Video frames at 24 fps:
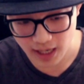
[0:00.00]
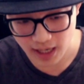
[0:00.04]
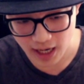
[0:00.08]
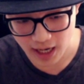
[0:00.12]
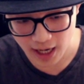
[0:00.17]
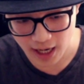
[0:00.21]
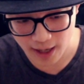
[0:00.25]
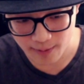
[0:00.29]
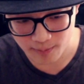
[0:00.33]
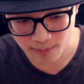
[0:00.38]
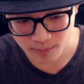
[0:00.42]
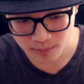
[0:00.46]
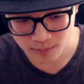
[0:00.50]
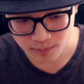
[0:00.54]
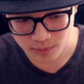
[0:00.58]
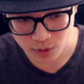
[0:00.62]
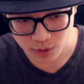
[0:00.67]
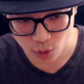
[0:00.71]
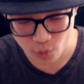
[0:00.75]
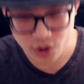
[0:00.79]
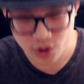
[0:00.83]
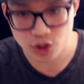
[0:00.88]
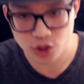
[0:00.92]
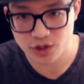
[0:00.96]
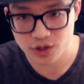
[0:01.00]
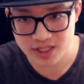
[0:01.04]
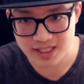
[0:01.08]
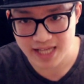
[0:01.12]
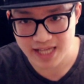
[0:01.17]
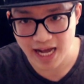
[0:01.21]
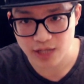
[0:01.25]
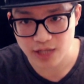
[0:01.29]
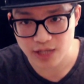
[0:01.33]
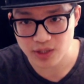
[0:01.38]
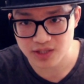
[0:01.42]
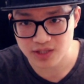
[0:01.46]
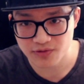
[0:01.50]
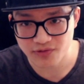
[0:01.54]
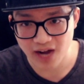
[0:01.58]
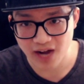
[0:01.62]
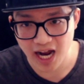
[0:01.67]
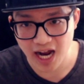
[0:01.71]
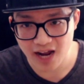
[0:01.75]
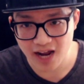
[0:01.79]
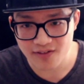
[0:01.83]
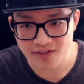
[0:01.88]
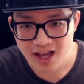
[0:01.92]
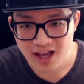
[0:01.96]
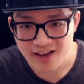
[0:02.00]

original stats. That's 5.